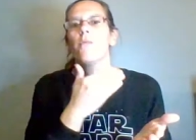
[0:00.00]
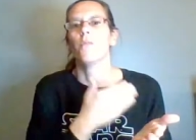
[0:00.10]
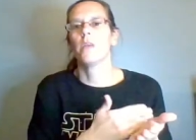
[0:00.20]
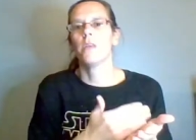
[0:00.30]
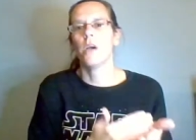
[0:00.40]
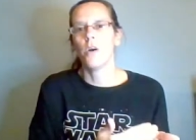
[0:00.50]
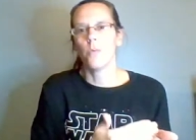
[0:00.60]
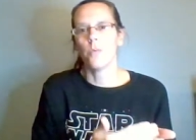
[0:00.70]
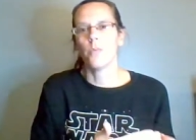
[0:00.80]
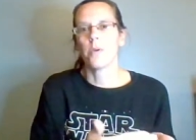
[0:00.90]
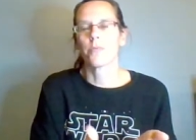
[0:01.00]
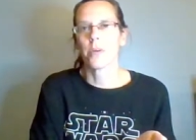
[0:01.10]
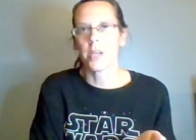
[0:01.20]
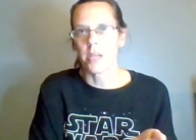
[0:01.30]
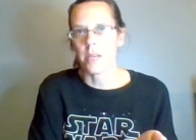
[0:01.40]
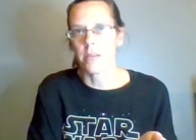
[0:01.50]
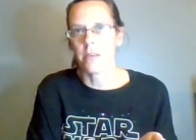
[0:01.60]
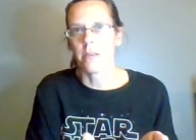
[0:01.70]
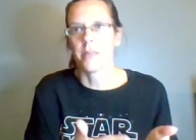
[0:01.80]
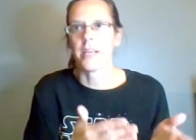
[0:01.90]
And we know when we
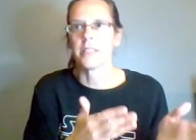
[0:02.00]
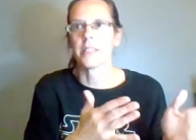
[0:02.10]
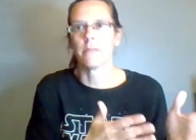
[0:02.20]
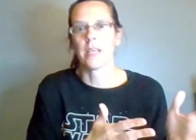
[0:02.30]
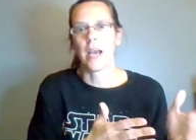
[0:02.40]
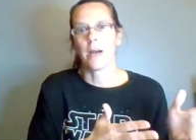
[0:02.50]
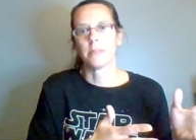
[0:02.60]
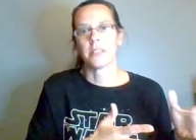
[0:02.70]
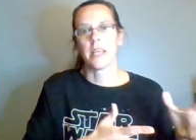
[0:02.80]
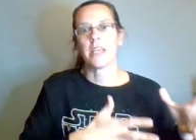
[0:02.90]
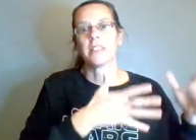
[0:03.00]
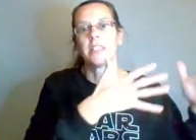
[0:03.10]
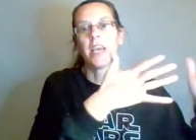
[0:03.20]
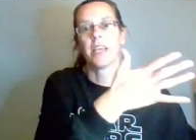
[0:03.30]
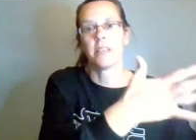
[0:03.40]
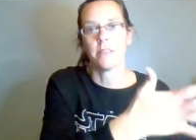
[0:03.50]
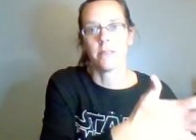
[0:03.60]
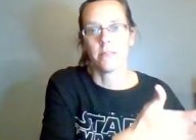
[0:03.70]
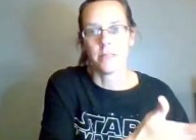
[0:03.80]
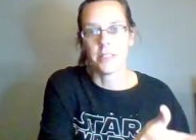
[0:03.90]
read that sometimes things take
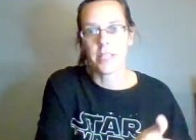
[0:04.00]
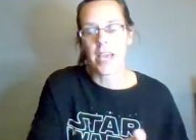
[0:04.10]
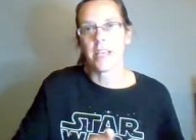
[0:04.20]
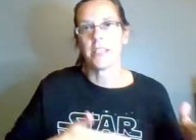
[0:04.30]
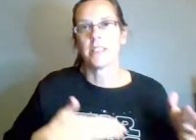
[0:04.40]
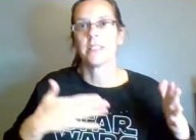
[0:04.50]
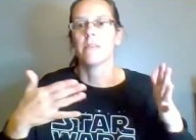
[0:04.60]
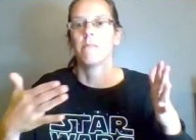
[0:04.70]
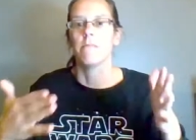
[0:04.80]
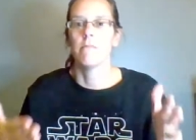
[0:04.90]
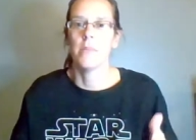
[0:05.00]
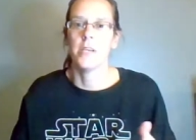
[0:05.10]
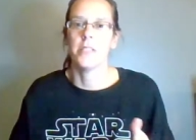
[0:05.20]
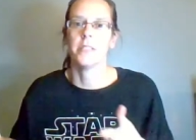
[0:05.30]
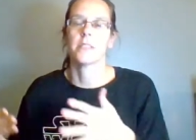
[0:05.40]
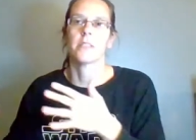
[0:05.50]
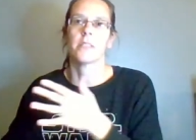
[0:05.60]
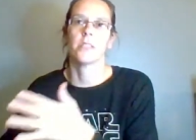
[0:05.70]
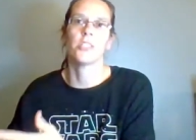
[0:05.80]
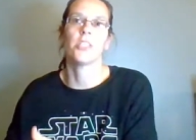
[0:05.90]
days, months,
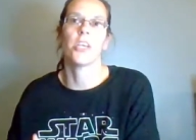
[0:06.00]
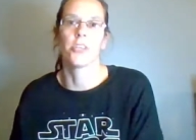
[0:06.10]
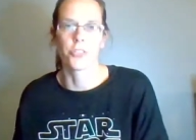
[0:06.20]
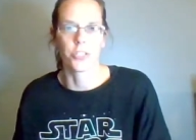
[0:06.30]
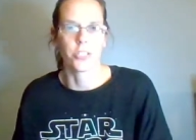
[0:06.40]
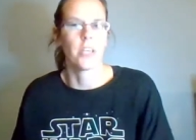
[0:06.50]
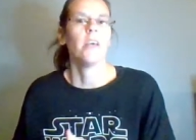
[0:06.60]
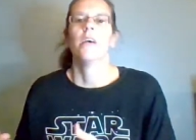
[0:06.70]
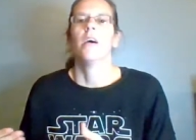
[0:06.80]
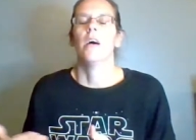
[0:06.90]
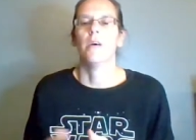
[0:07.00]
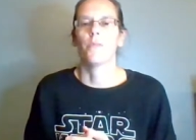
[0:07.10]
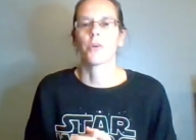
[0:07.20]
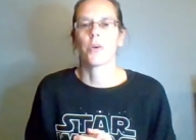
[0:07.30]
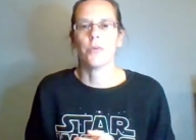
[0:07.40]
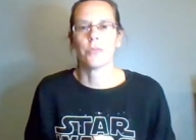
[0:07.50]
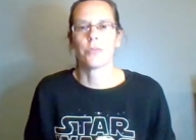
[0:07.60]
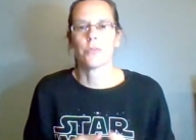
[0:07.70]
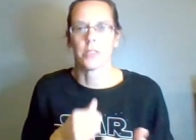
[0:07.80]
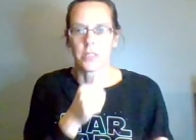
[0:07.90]
years. We're going
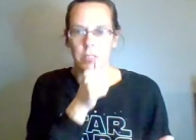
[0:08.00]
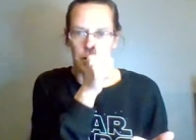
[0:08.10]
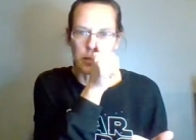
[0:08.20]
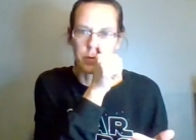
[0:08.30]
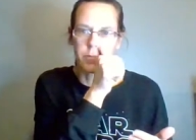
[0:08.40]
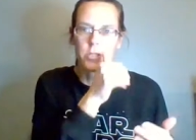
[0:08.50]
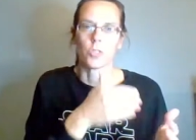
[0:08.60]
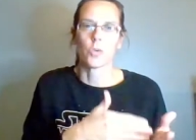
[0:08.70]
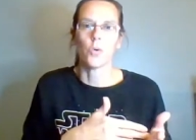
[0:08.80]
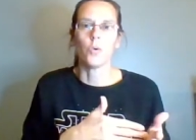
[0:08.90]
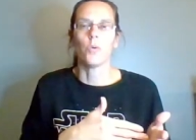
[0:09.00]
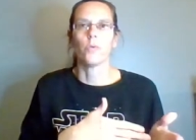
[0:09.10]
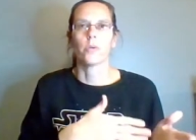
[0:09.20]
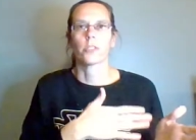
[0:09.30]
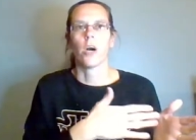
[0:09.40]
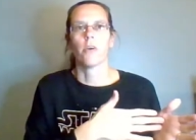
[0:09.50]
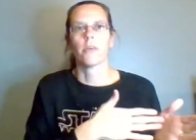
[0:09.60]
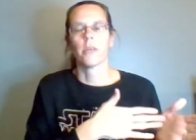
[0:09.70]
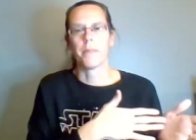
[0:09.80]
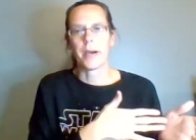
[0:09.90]
through this in Elizabeth's school. We're
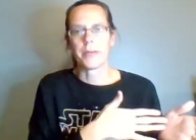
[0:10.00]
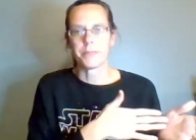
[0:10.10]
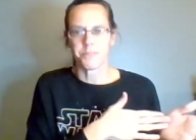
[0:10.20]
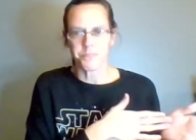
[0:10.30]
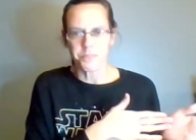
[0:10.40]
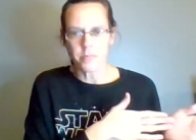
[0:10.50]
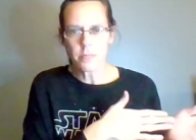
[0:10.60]
talking about